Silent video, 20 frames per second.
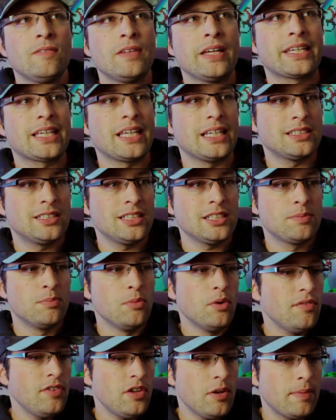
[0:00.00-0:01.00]
Like, is this
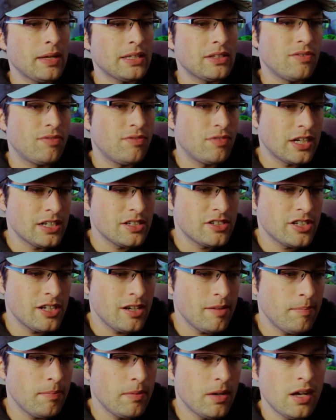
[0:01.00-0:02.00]
movie about the
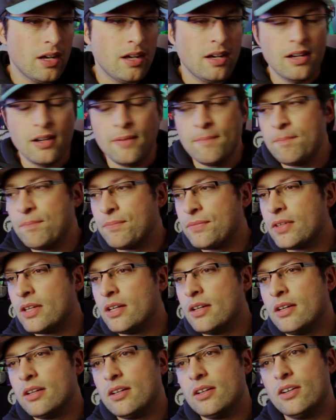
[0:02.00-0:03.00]
friendship
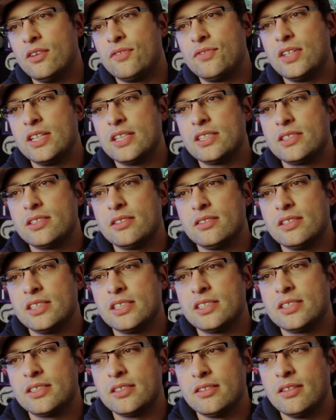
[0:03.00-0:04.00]
of
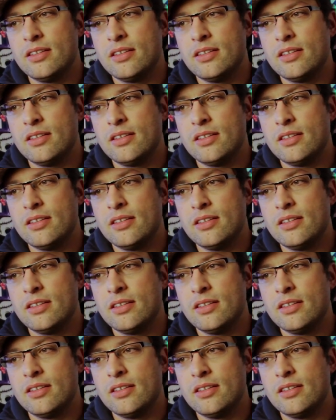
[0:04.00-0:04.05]
this